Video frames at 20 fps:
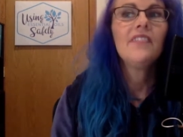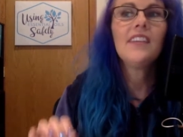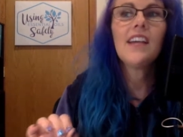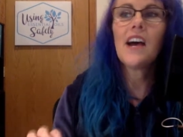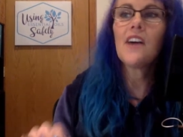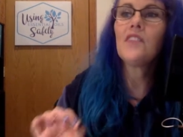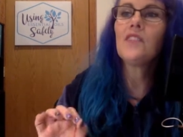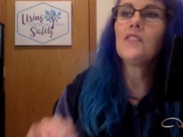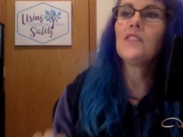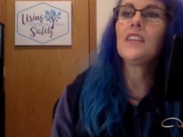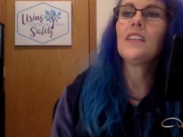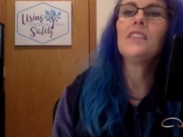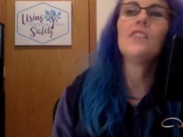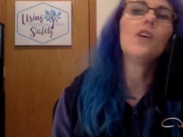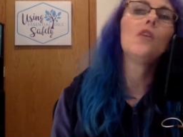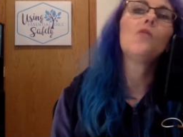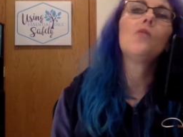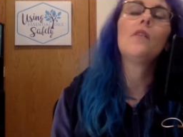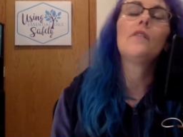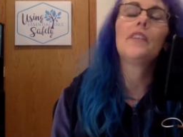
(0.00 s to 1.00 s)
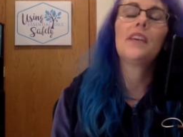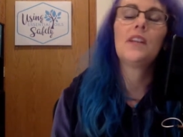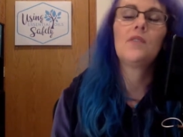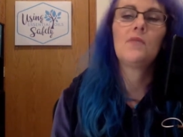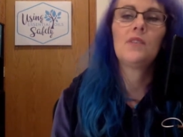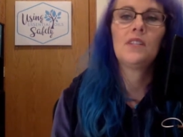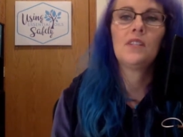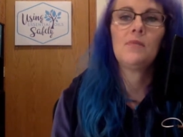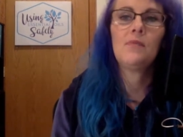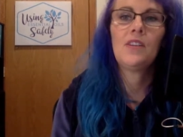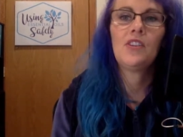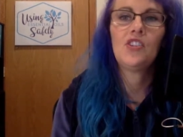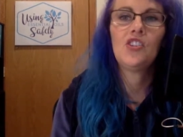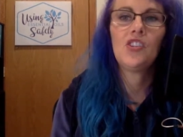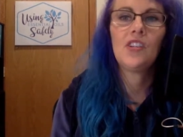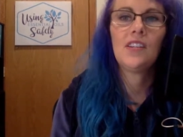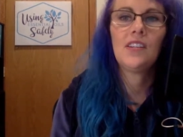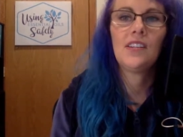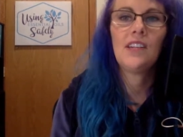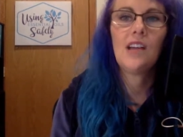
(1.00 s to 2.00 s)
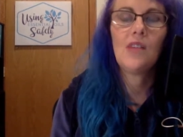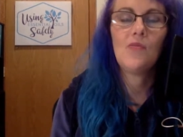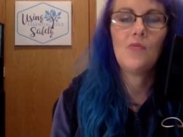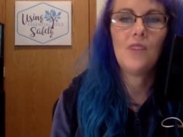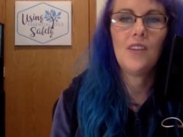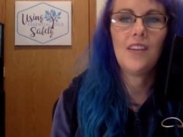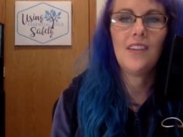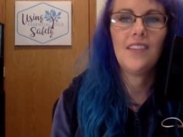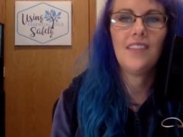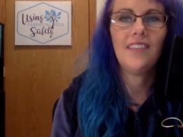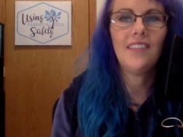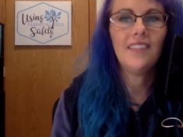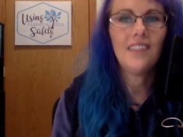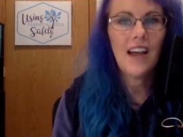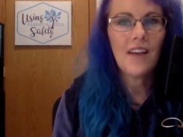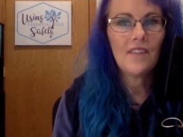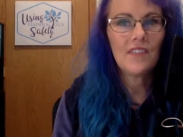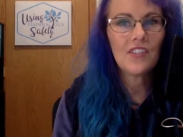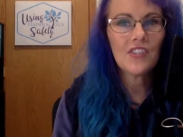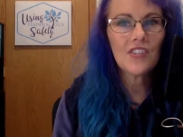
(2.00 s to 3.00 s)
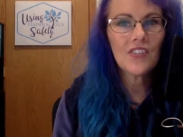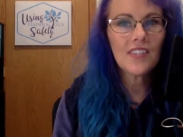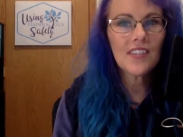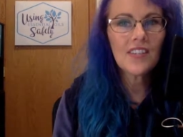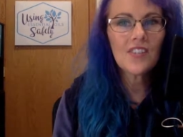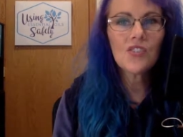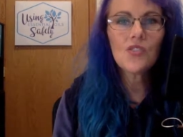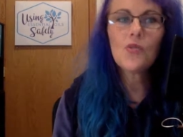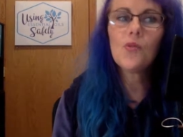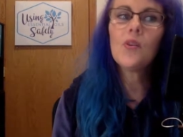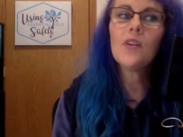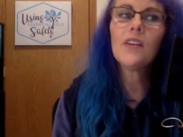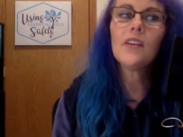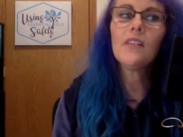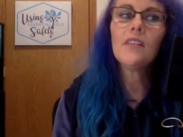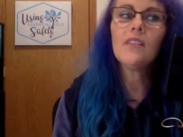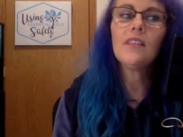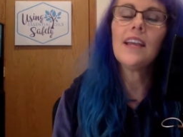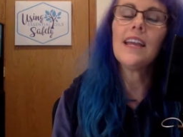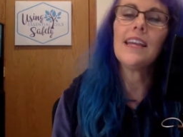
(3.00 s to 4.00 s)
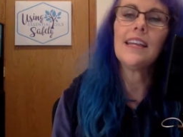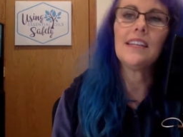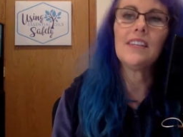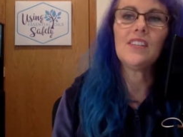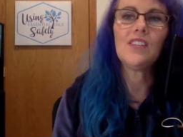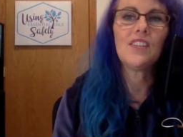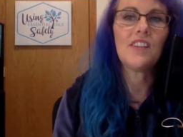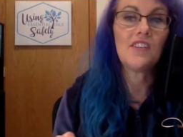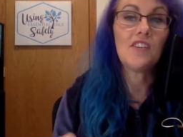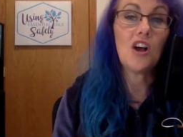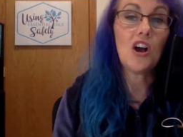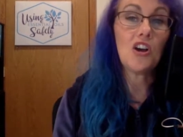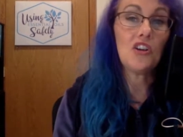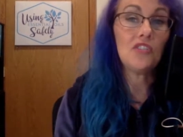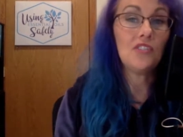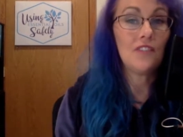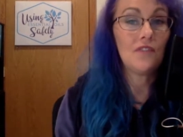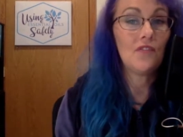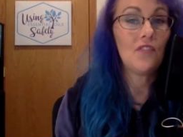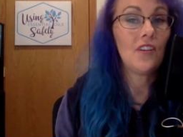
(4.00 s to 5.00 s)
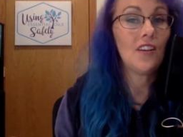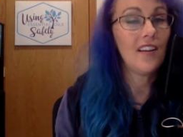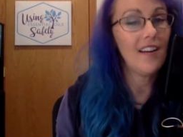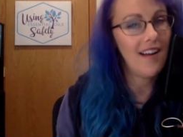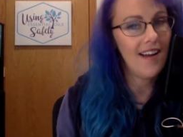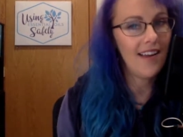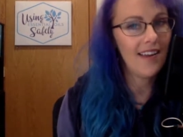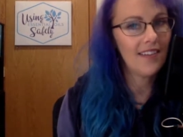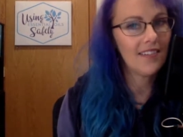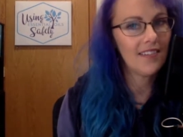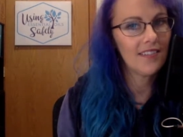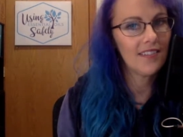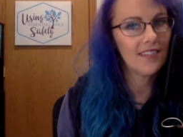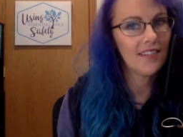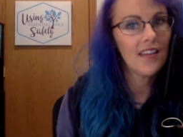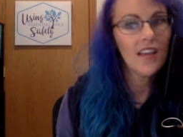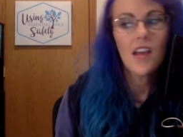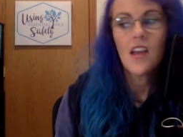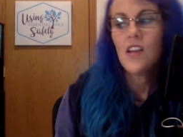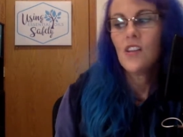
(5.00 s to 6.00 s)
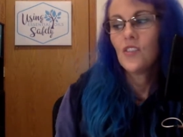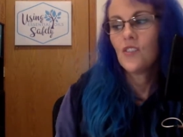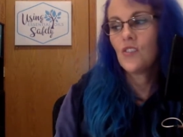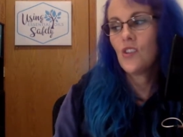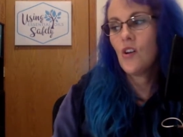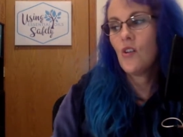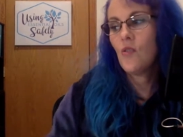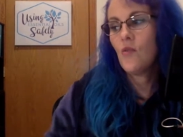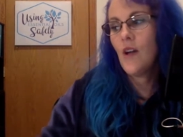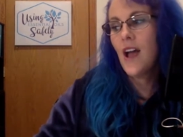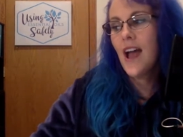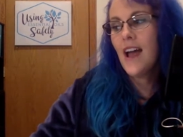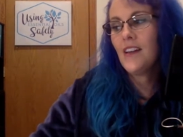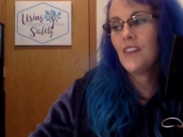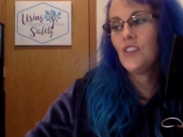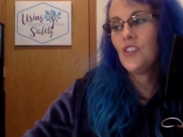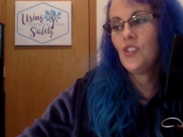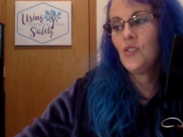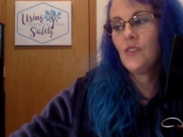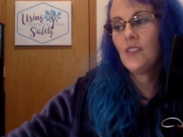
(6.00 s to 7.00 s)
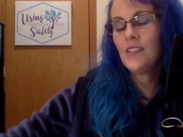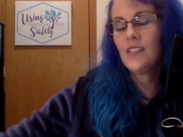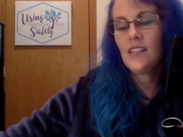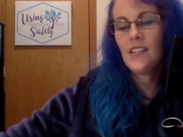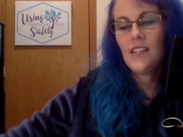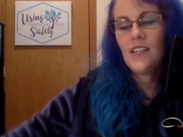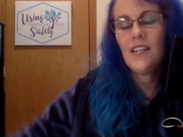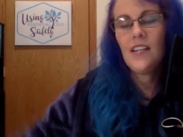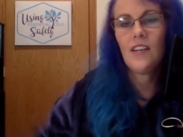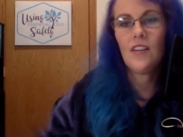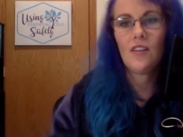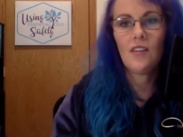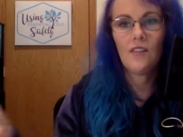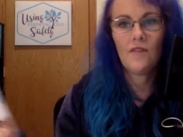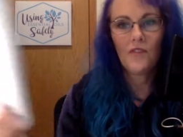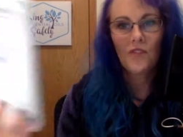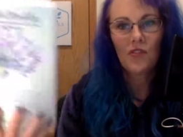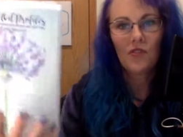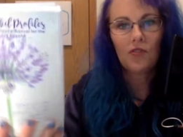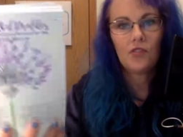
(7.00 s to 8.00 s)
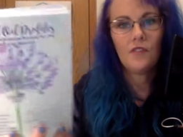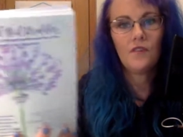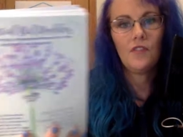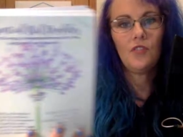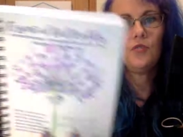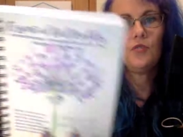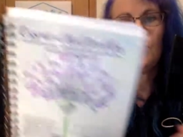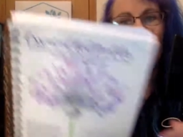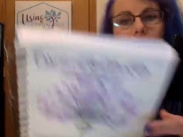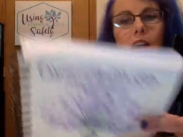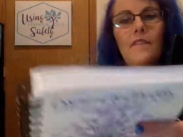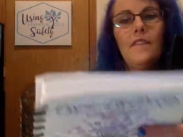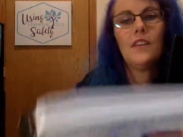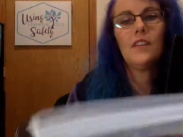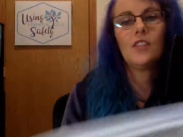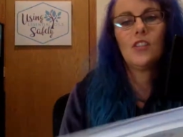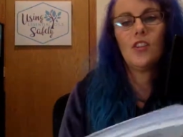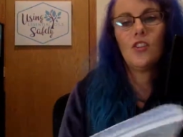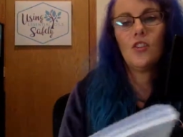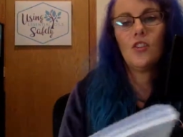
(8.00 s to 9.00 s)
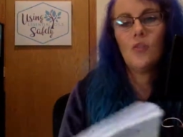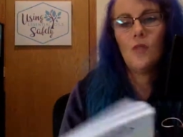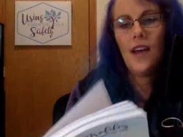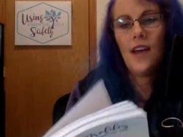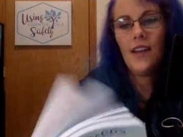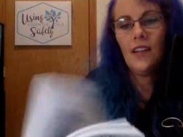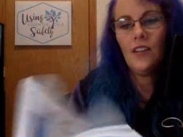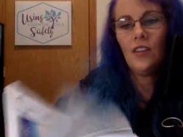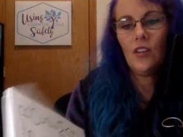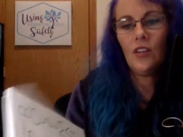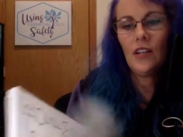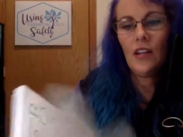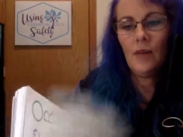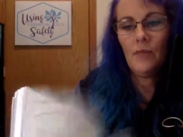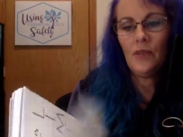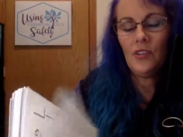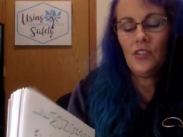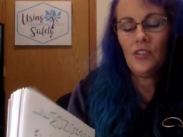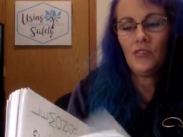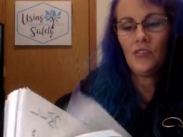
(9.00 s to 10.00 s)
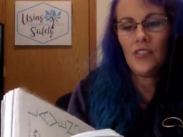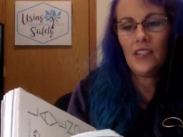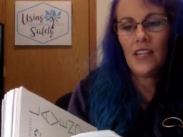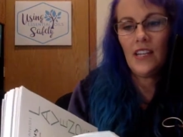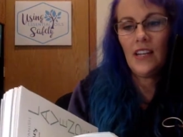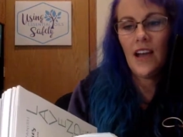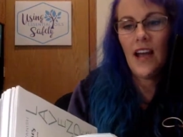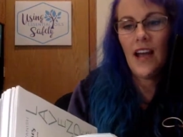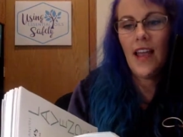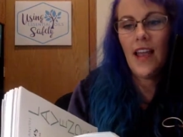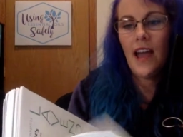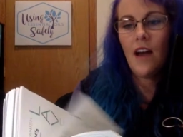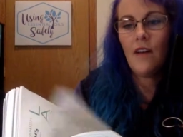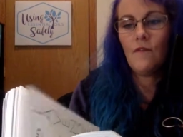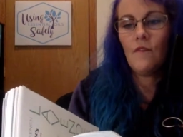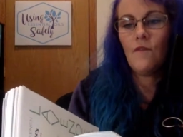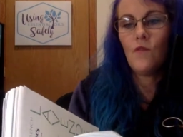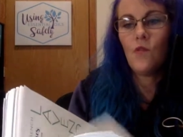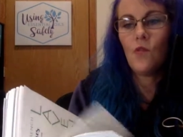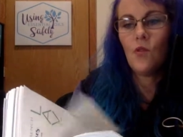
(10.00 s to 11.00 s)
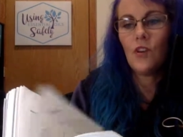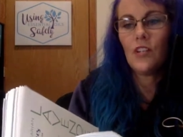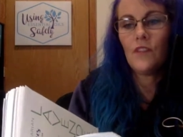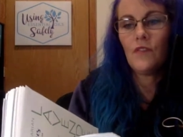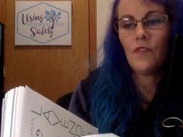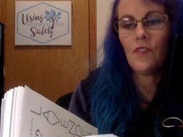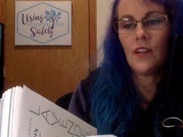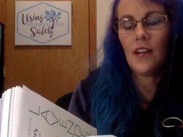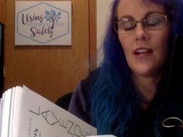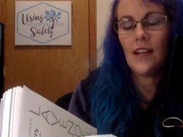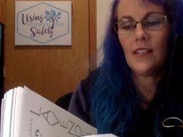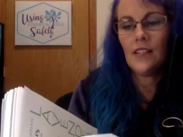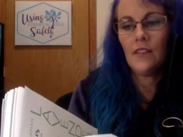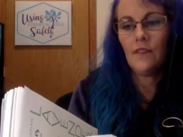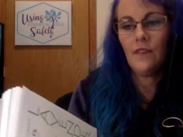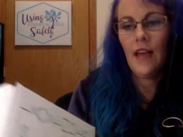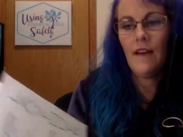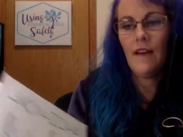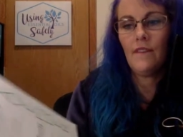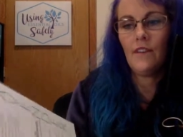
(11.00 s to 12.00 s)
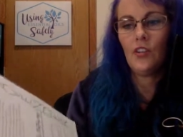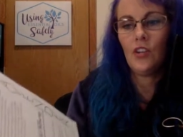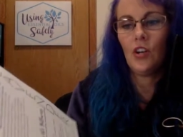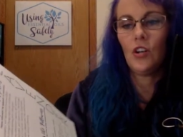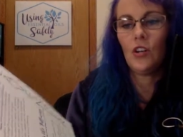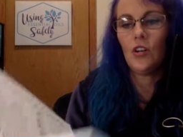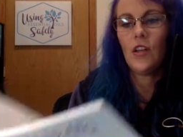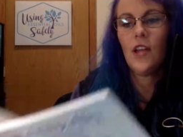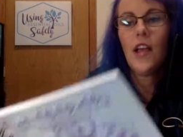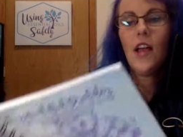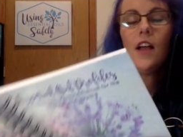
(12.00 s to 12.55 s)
The other thing, though, that I want to mention with lavender essential oil is there are different kinds. So as you can see here, for those of you who have this, go ahead and look it up and you'll see I have 4 different kinds of lavender.